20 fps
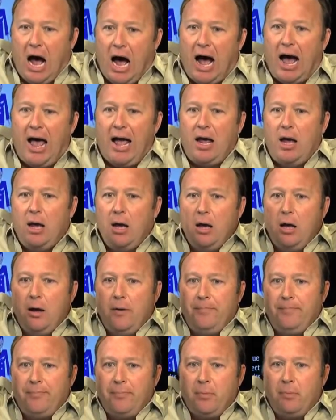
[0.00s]
I,
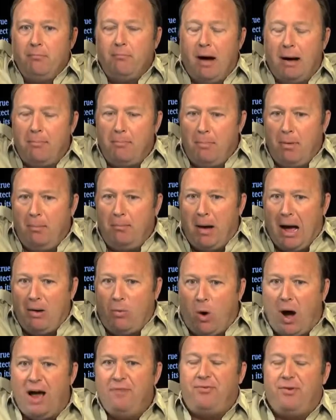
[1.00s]
my, my
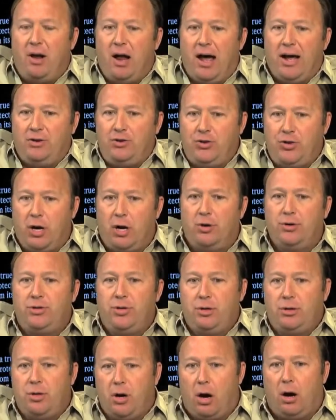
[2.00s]
wife and I
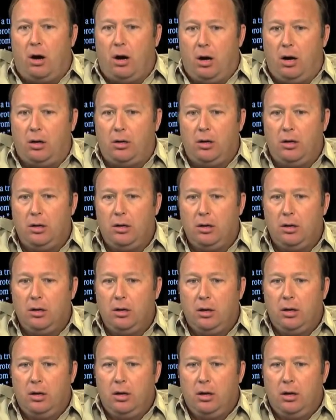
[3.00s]
chose a dog
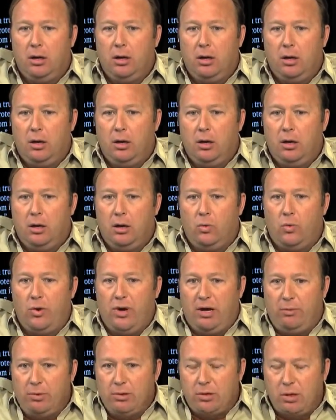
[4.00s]

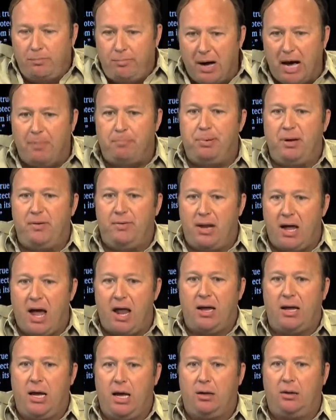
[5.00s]
when he was a puppy that
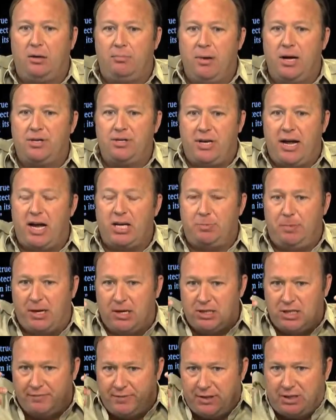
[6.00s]
had a Hitler mustache
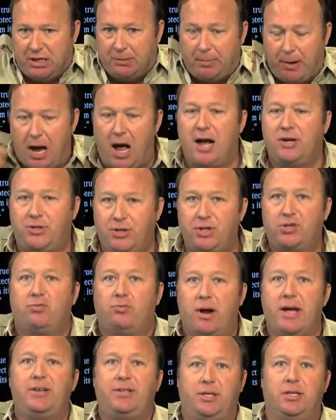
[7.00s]
because of a subconscious
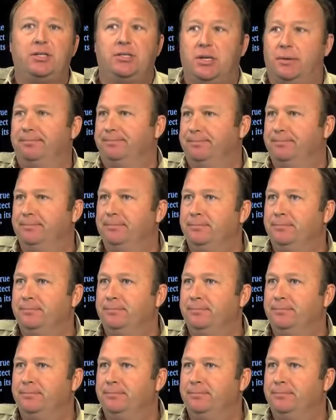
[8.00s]
racism.